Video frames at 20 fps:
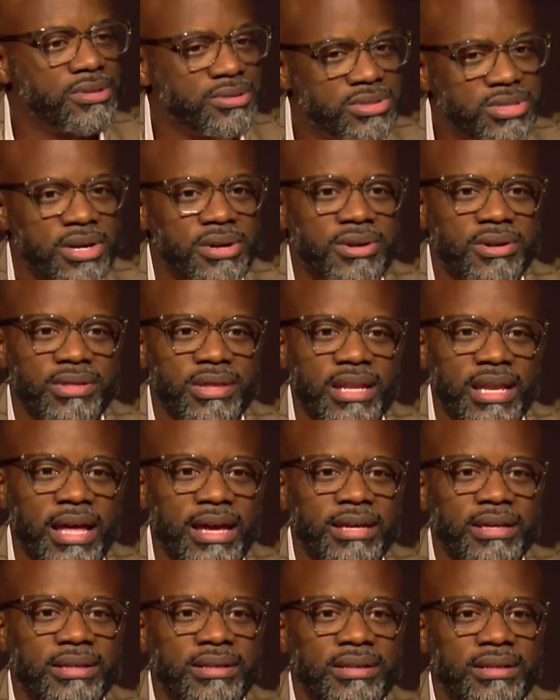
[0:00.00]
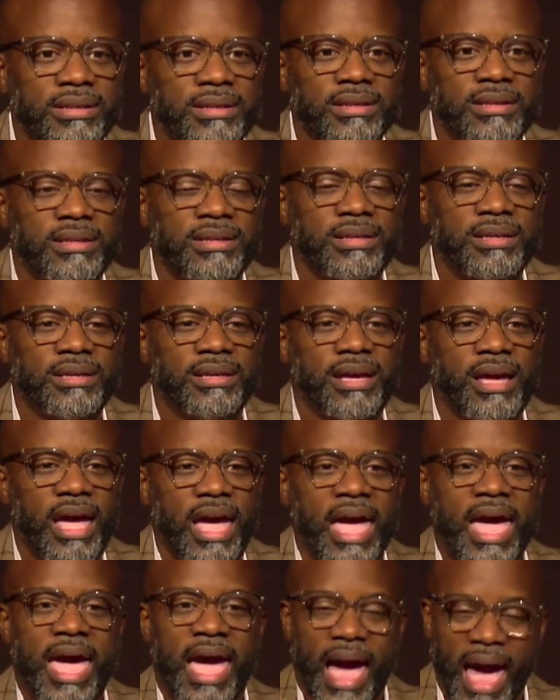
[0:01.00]
You turn on the light.
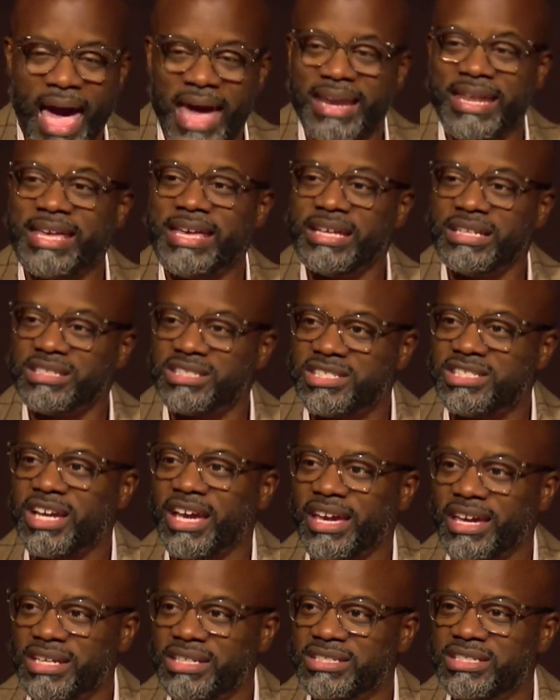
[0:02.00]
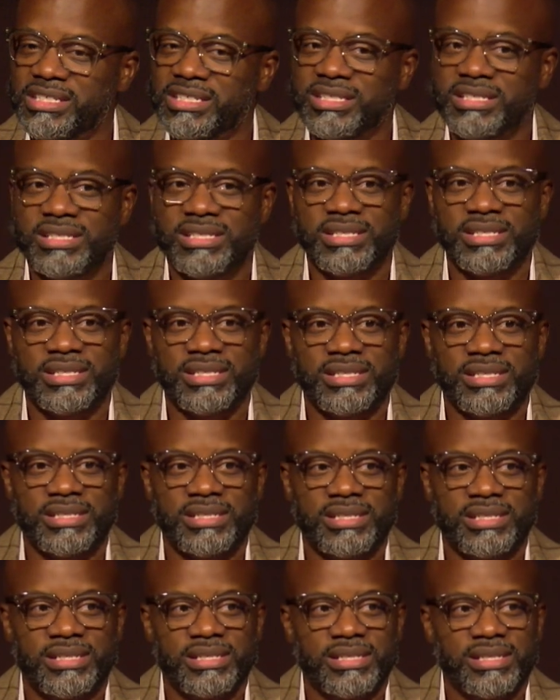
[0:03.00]
And it
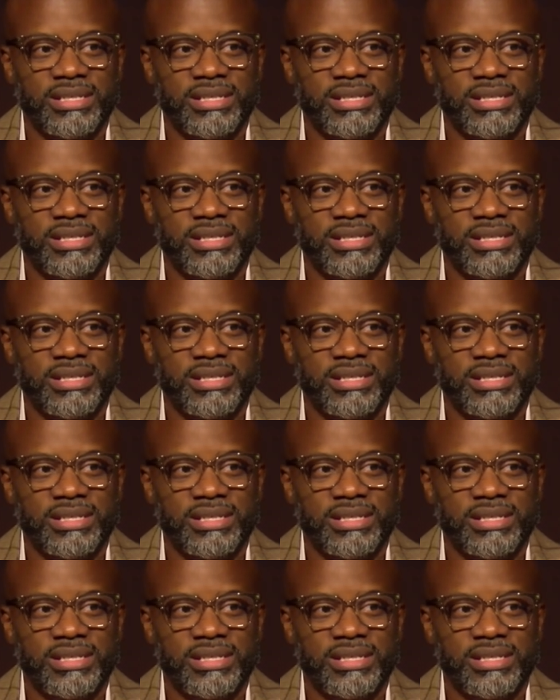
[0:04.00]
changes